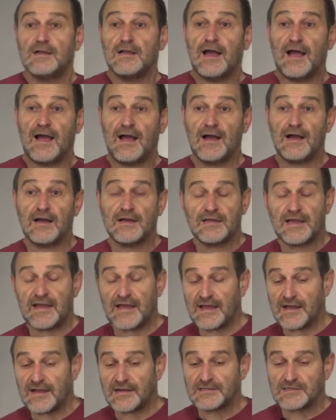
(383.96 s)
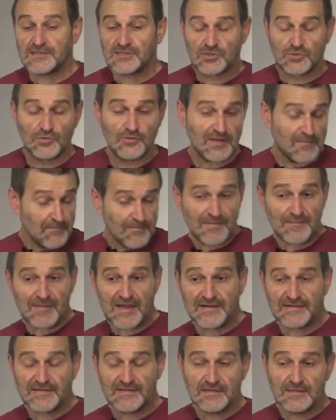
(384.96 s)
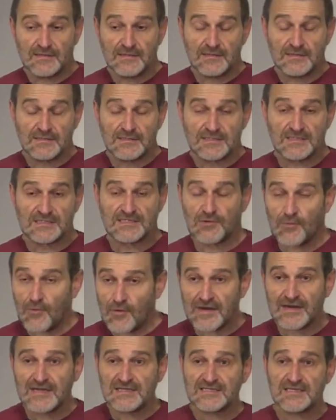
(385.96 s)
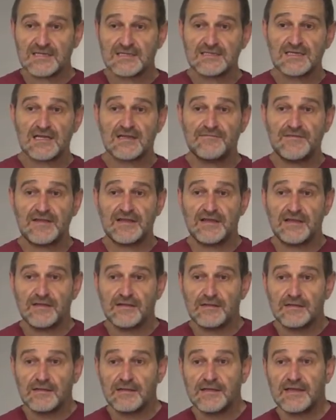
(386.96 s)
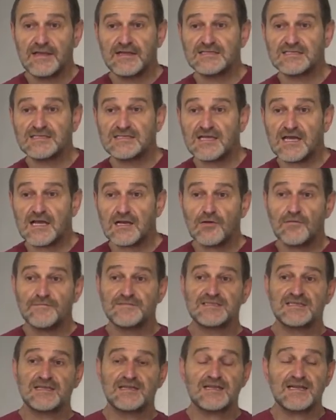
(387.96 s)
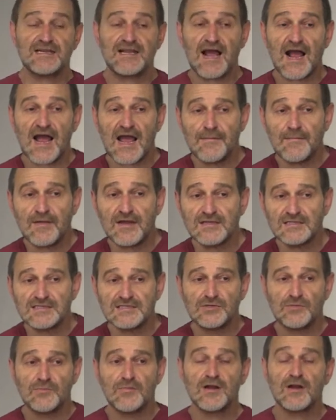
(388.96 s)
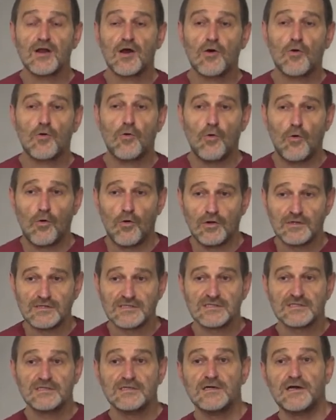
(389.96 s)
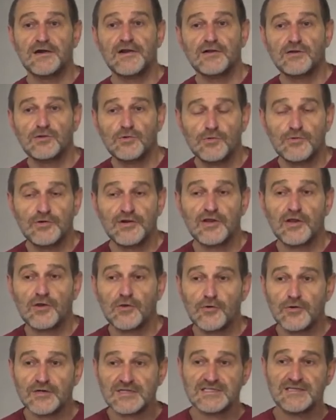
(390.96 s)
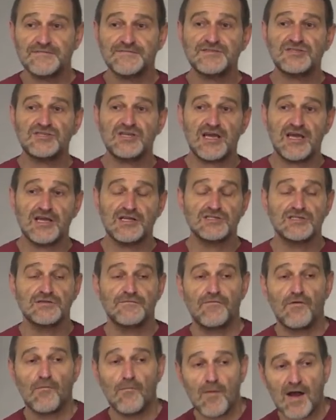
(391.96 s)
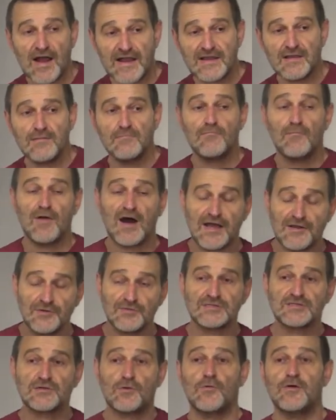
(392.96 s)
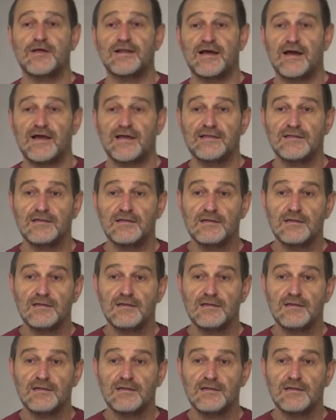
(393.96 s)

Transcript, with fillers: Uh, and to implement it, the only thing that we need, instead of the time-consuming calls re to recursive change for money minus coin i,